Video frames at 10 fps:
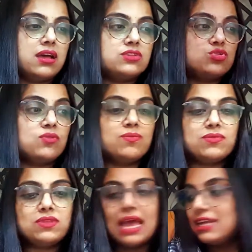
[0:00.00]
so
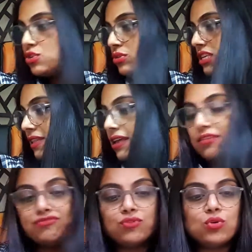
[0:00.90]
as you see, there
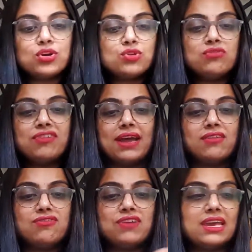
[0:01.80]
are 4 to
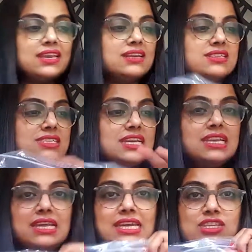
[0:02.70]
5 variants
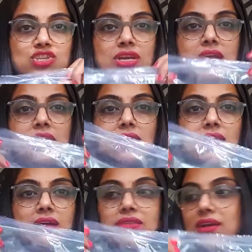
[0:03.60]
in each.
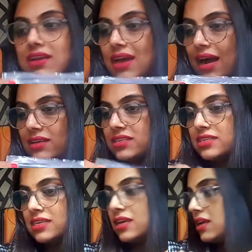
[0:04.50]
The
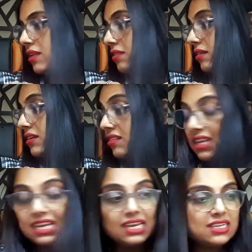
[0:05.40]
ducks, the
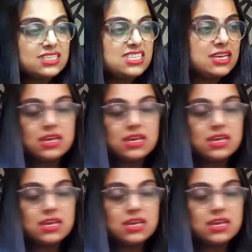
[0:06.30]
trees,